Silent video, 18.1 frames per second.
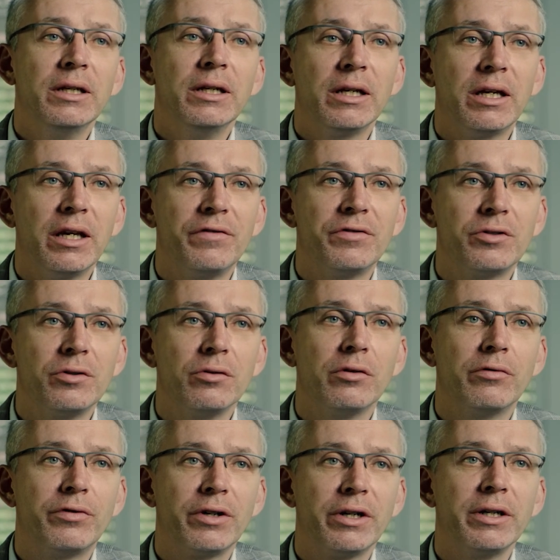gives
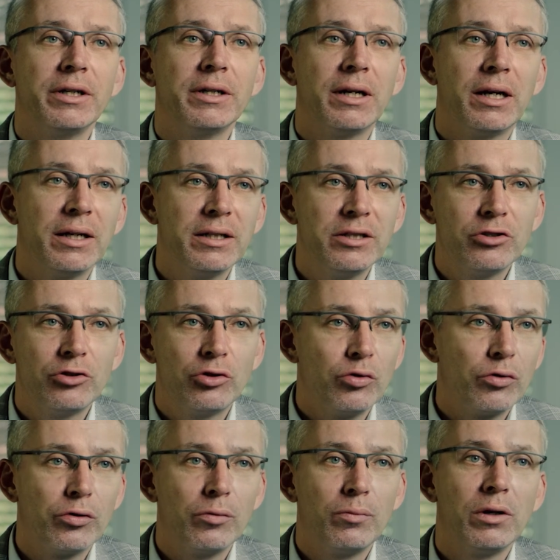you a very nice
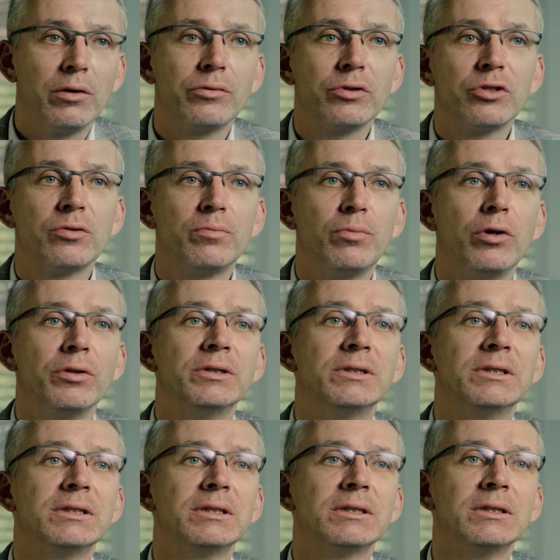durable
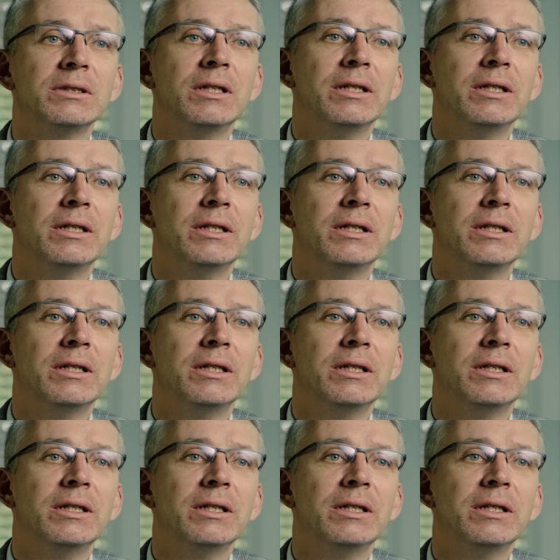response.